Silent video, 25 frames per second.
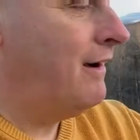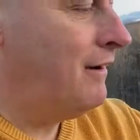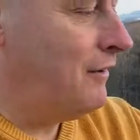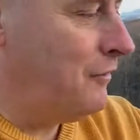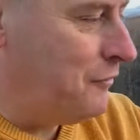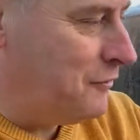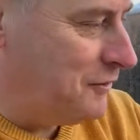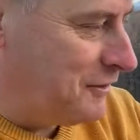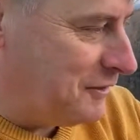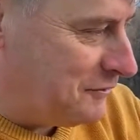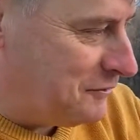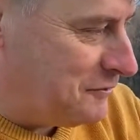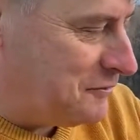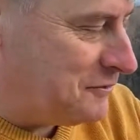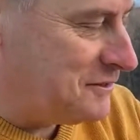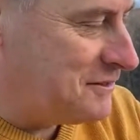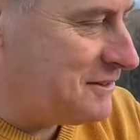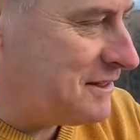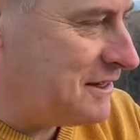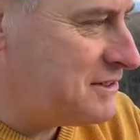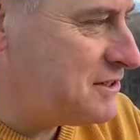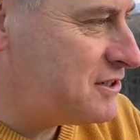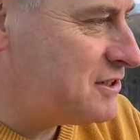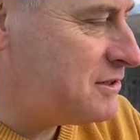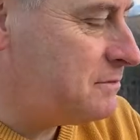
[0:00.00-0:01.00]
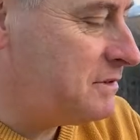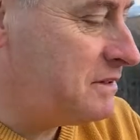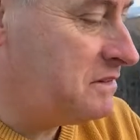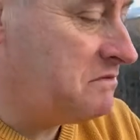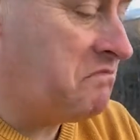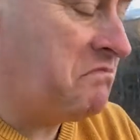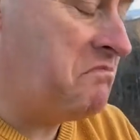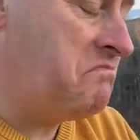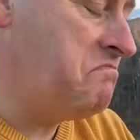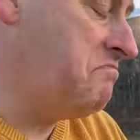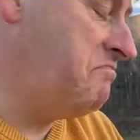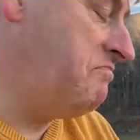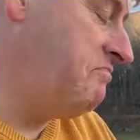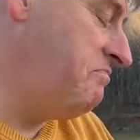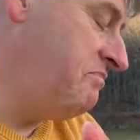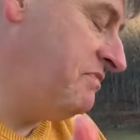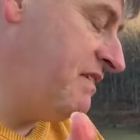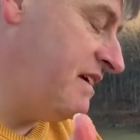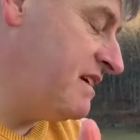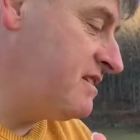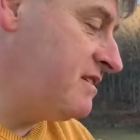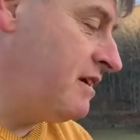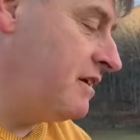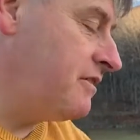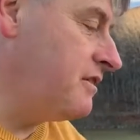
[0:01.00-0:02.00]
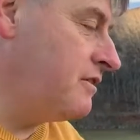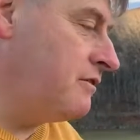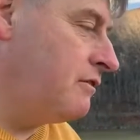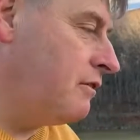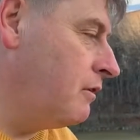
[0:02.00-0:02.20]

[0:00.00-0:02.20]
on a Lowland instrument. There's nothing